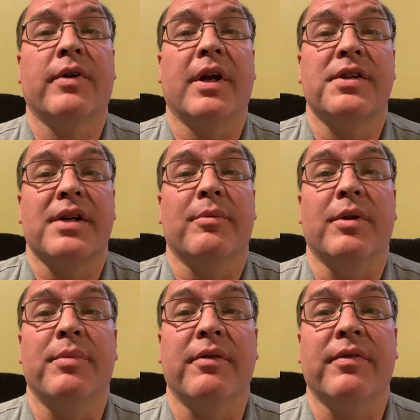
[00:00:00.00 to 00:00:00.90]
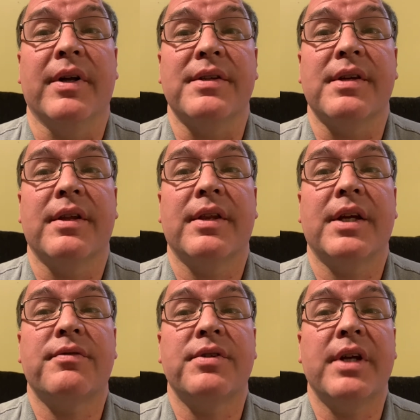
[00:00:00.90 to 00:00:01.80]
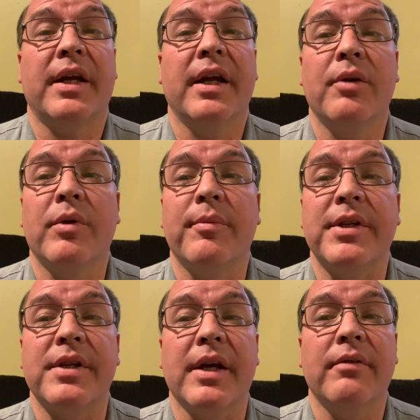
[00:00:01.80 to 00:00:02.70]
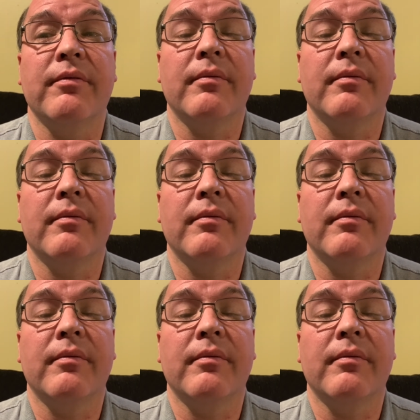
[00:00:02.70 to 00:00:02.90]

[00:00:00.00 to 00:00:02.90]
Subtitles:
ensemble and pit friends. Thanks for checking in with me today.